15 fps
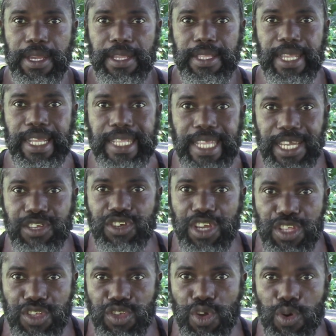they're
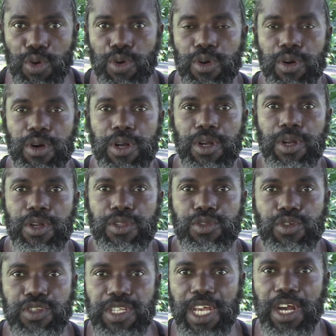teaching you
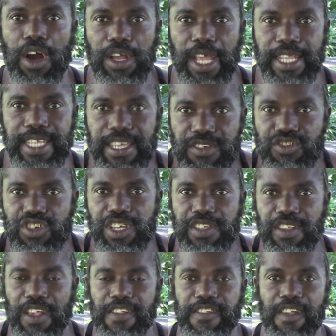to sing all of these
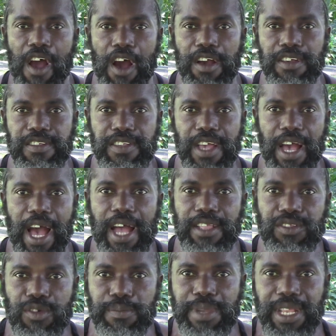Jesus songs and
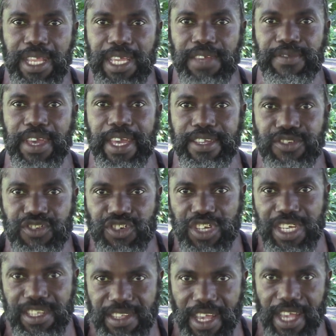to believe in
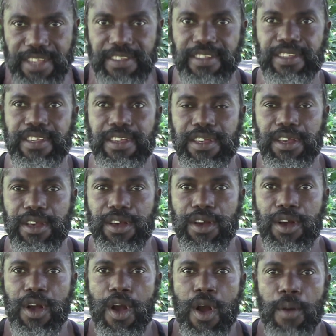Jesus.
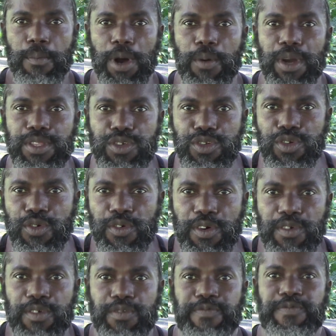But when you do
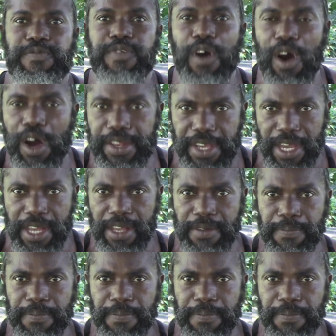further